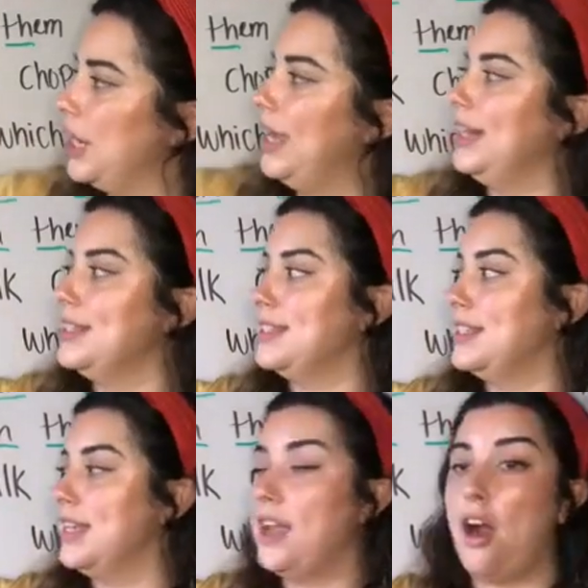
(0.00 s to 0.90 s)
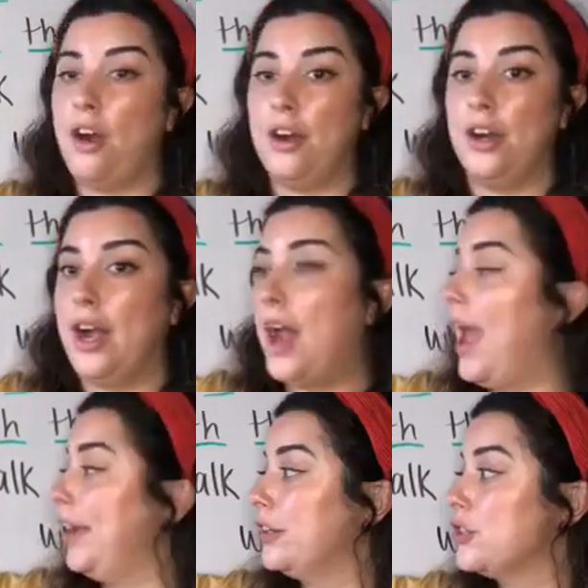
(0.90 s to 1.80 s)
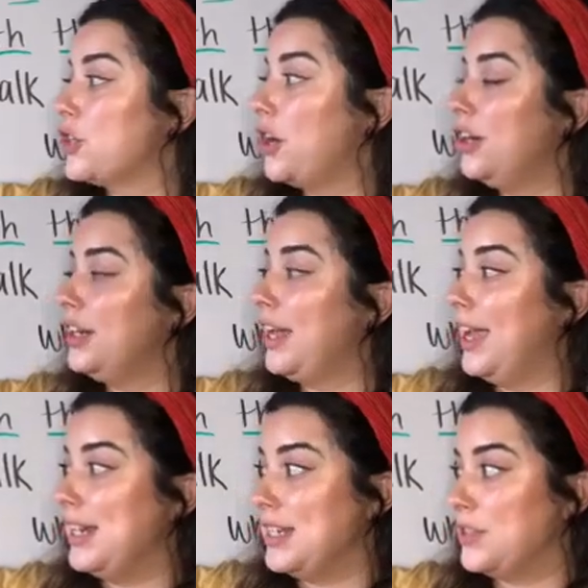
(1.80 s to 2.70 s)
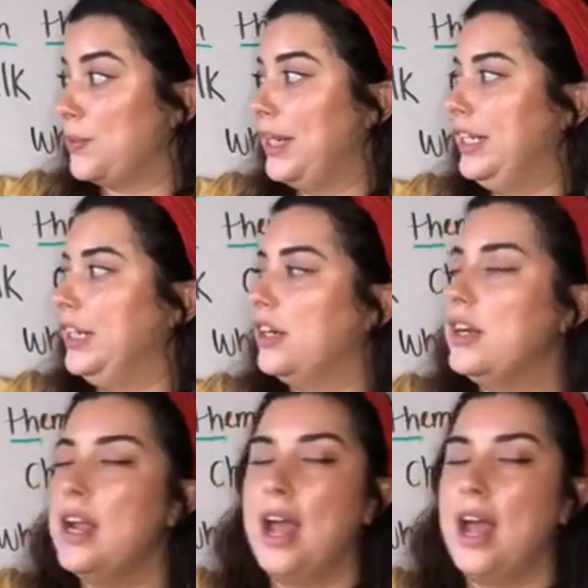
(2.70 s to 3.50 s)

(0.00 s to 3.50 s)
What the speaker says: and I see our anchor chart, and it's right here.